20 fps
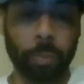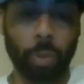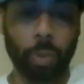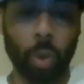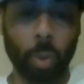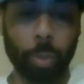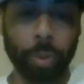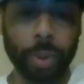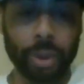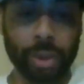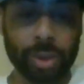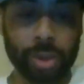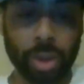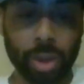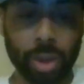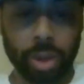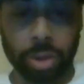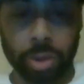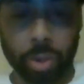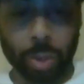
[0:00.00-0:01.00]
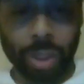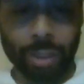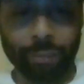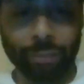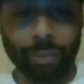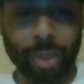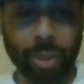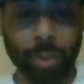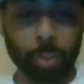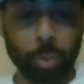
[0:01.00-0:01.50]
Opening scene,
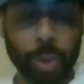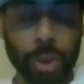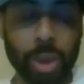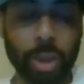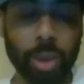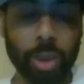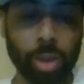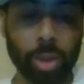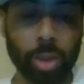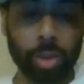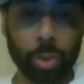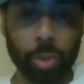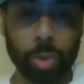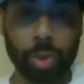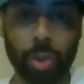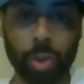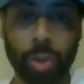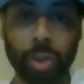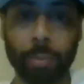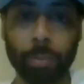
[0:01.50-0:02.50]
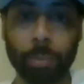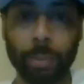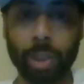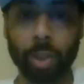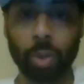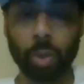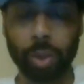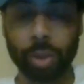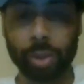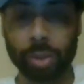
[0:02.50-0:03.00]
we get introduced to the
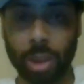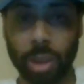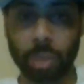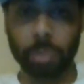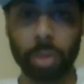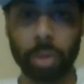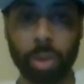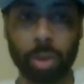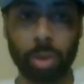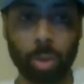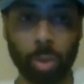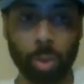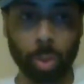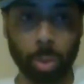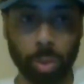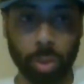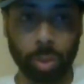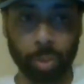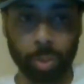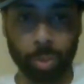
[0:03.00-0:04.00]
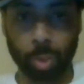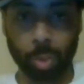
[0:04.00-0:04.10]
medical examiner who